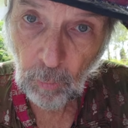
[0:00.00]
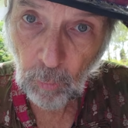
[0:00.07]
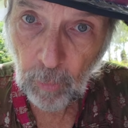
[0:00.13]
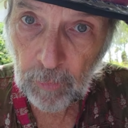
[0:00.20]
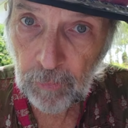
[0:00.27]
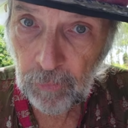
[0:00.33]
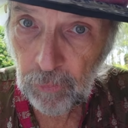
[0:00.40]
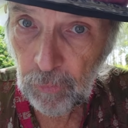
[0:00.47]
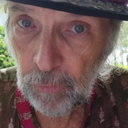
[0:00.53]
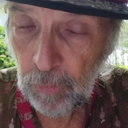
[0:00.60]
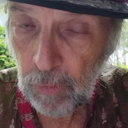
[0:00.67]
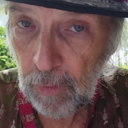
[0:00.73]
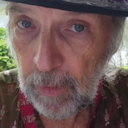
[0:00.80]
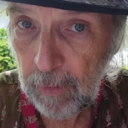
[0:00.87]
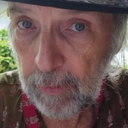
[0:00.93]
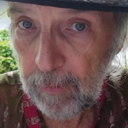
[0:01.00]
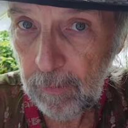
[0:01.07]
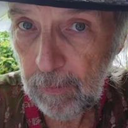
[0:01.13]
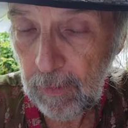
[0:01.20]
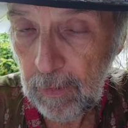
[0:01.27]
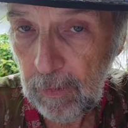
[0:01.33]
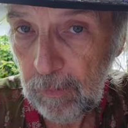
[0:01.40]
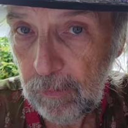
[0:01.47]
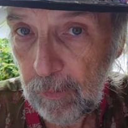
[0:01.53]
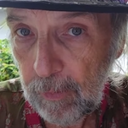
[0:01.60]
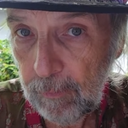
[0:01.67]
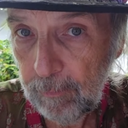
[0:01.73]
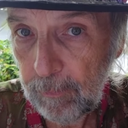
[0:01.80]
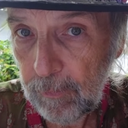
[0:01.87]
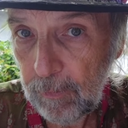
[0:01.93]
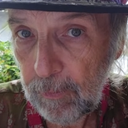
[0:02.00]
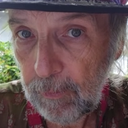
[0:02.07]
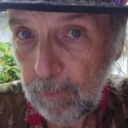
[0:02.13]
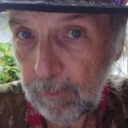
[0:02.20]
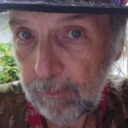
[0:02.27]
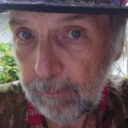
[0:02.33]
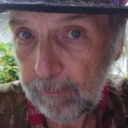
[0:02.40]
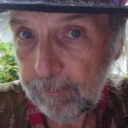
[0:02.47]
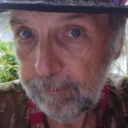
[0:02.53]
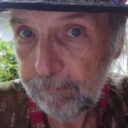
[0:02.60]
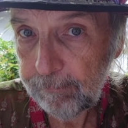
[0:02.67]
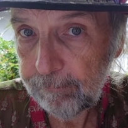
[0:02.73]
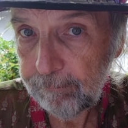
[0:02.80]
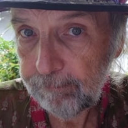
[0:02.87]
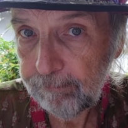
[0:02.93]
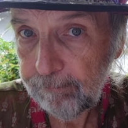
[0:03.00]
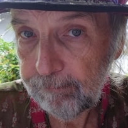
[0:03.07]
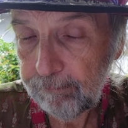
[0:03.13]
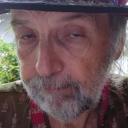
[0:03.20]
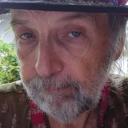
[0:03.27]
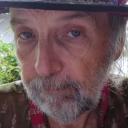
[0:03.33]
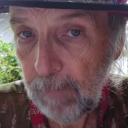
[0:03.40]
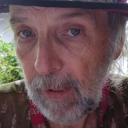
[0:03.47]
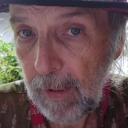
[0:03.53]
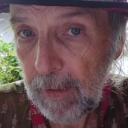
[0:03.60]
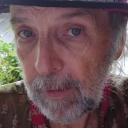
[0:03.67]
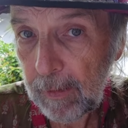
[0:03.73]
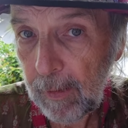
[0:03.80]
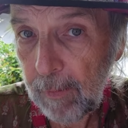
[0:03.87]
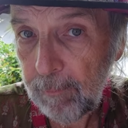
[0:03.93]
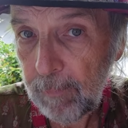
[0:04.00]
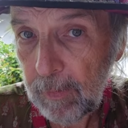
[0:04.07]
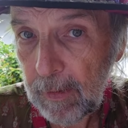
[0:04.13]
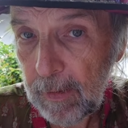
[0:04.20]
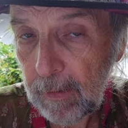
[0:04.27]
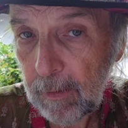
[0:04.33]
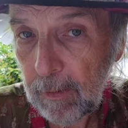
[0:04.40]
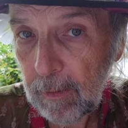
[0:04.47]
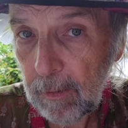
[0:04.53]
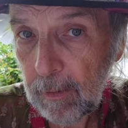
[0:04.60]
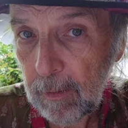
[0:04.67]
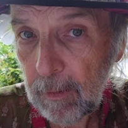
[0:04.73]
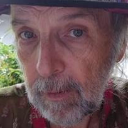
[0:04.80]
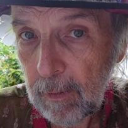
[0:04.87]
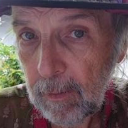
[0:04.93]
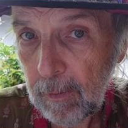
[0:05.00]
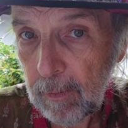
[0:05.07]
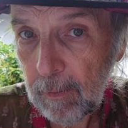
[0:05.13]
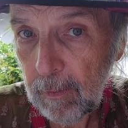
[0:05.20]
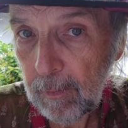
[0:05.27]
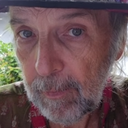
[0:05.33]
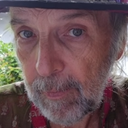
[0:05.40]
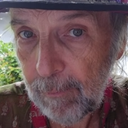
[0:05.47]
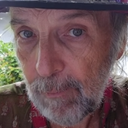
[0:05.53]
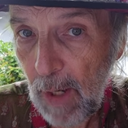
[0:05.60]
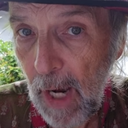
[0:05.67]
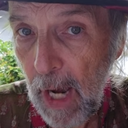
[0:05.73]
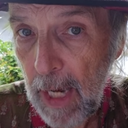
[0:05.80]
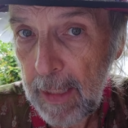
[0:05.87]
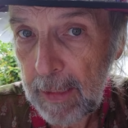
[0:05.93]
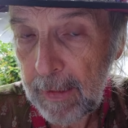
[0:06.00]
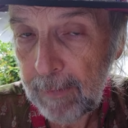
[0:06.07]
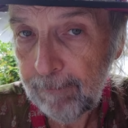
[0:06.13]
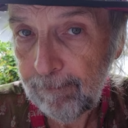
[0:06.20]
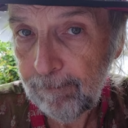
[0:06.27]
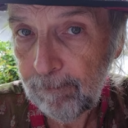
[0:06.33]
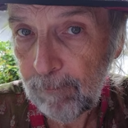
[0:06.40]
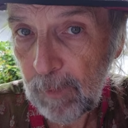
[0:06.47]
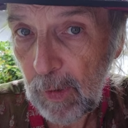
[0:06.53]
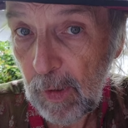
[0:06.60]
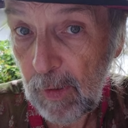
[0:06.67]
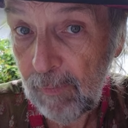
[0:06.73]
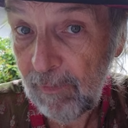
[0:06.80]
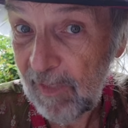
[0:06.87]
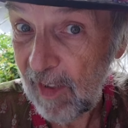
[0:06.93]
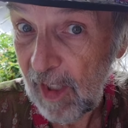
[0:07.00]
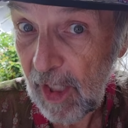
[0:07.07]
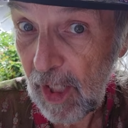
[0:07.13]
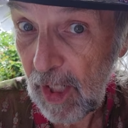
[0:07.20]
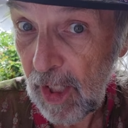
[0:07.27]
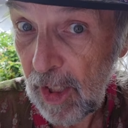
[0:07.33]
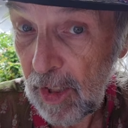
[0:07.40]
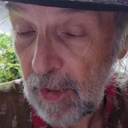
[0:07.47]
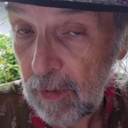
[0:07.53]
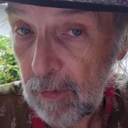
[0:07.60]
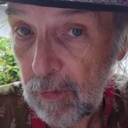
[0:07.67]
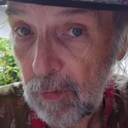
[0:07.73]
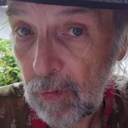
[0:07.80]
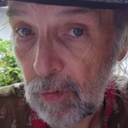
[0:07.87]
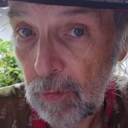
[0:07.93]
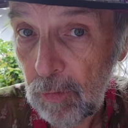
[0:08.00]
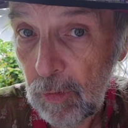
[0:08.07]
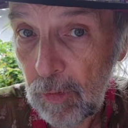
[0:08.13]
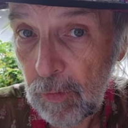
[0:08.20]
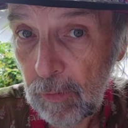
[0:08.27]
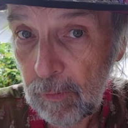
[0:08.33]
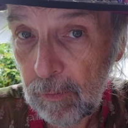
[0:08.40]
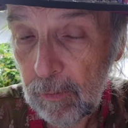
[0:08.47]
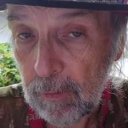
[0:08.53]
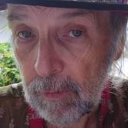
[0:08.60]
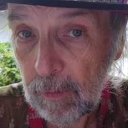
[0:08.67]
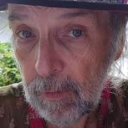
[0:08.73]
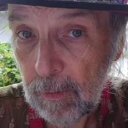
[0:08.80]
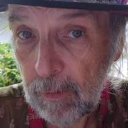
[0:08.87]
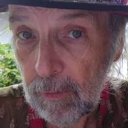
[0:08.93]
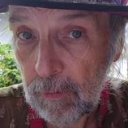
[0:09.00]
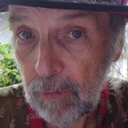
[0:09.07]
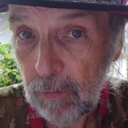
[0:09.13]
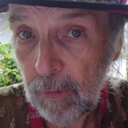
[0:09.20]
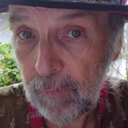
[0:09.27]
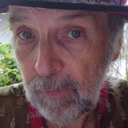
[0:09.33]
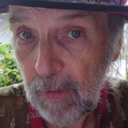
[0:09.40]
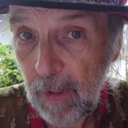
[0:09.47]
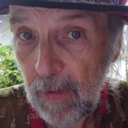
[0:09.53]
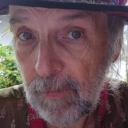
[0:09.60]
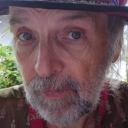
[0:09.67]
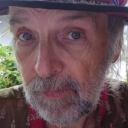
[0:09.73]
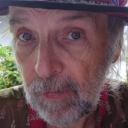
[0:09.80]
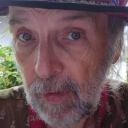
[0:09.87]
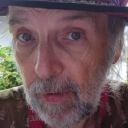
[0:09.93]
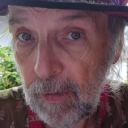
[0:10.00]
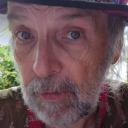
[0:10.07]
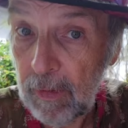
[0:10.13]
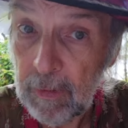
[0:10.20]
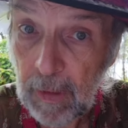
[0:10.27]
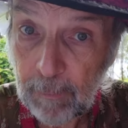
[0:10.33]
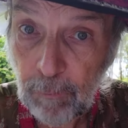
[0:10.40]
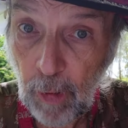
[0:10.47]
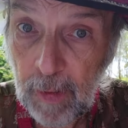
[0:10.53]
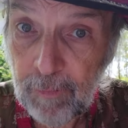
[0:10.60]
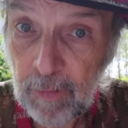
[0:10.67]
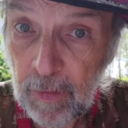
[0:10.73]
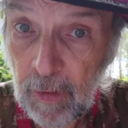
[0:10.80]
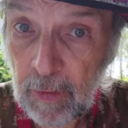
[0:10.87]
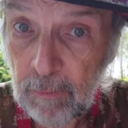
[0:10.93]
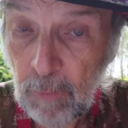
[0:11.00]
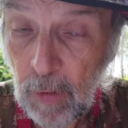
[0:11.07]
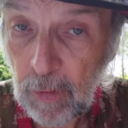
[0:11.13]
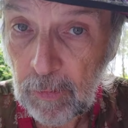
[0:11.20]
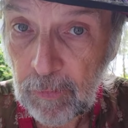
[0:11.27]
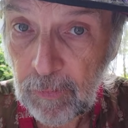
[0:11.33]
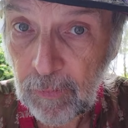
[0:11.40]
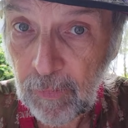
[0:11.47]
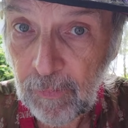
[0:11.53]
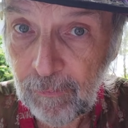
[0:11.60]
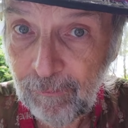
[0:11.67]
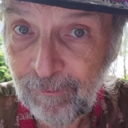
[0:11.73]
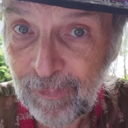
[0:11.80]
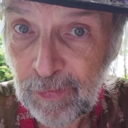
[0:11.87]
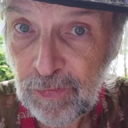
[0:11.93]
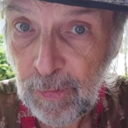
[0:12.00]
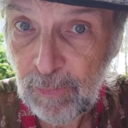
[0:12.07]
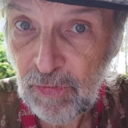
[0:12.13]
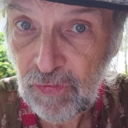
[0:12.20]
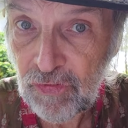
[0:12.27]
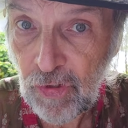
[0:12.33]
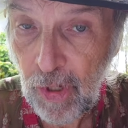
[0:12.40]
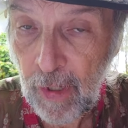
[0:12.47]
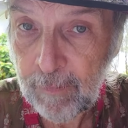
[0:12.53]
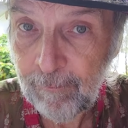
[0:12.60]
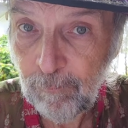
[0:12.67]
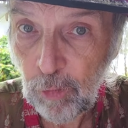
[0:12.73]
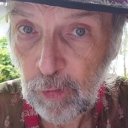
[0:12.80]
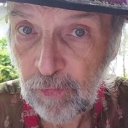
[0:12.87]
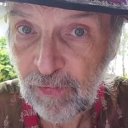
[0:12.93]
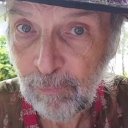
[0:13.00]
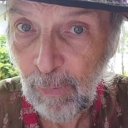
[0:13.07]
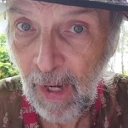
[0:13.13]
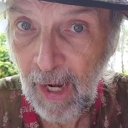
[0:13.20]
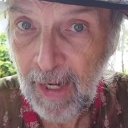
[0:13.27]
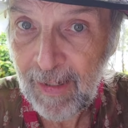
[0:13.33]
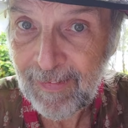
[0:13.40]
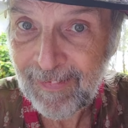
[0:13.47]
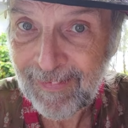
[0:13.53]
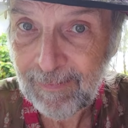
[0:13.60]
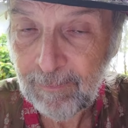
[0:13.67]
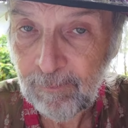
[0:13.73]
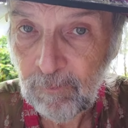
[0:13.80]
Would you honor Egypt by accompanying the body of our guru to Afghanistan in that private, unmarked Egyptian jet full of spies?